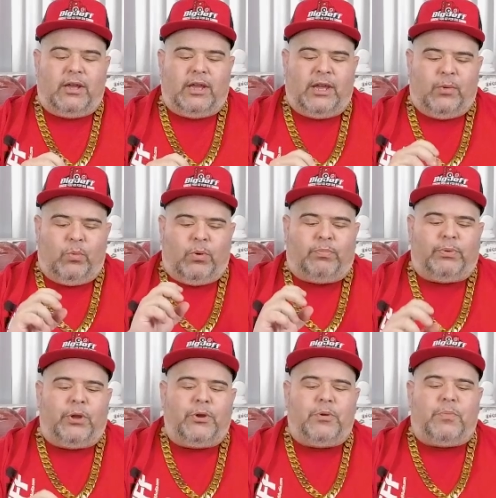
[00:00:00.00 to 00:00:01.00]
It will
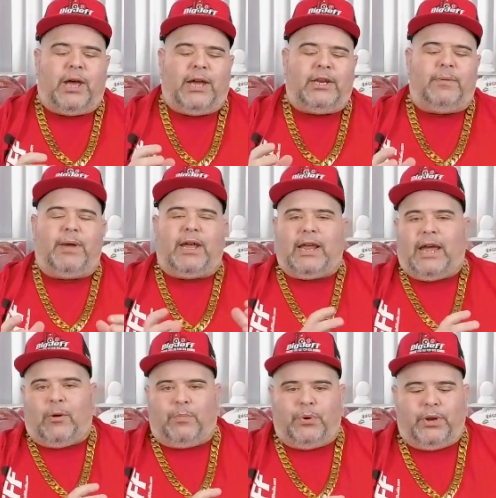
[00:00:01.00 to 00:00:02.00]
blow your mind the amount of
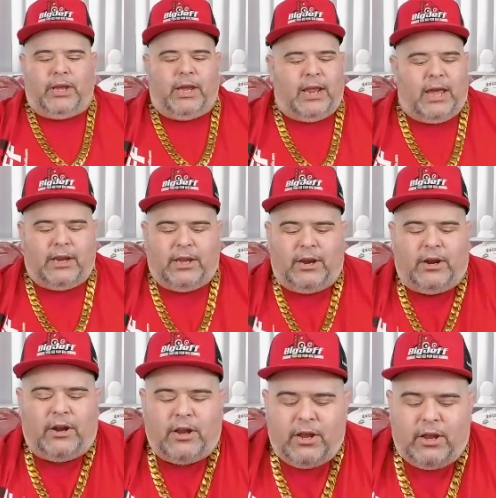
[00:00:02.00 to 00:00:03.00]
output you get out of
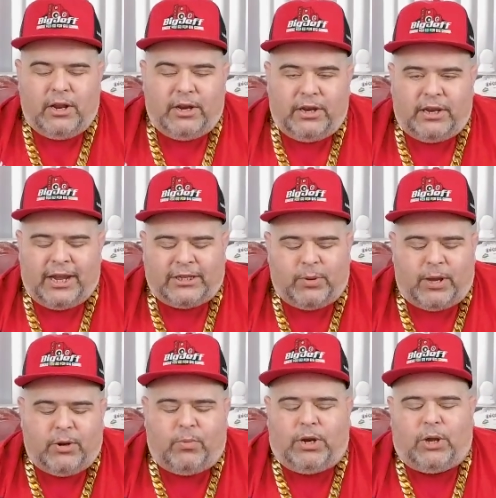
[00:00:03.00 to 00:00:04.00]
here. That's why I
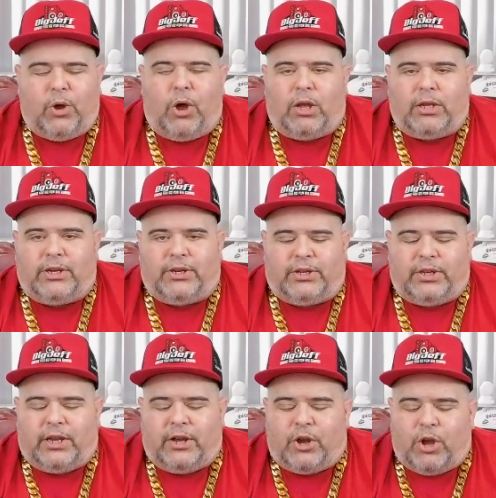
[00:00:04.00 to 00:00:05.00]
don't want to call it just
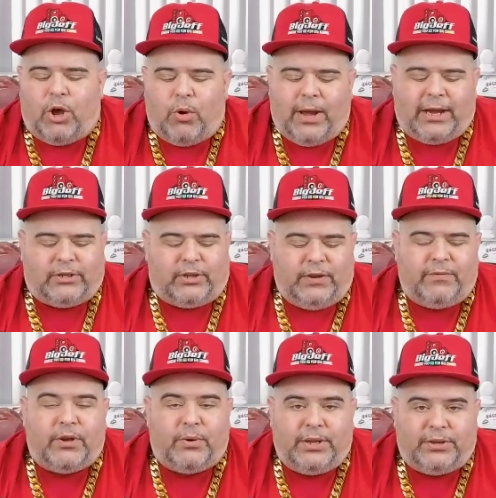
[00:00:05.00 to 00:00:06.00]
like a coaxial. Even
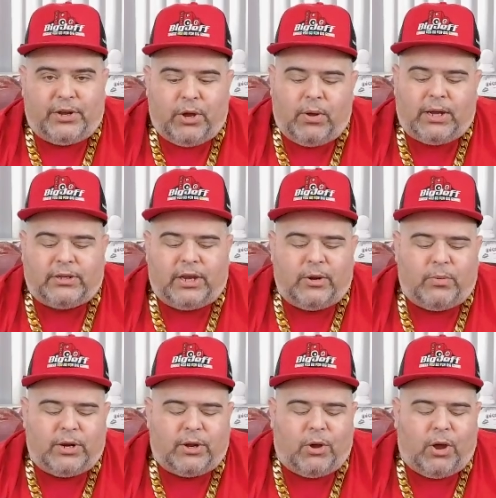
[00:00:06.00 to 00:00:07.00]
though it is a coaxial, I don't
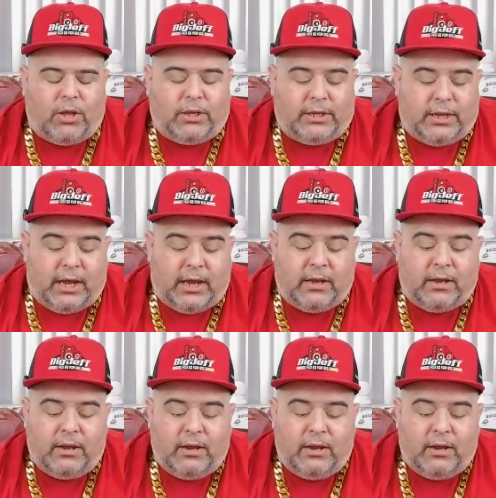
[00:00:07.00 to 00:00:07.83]
want to call it that.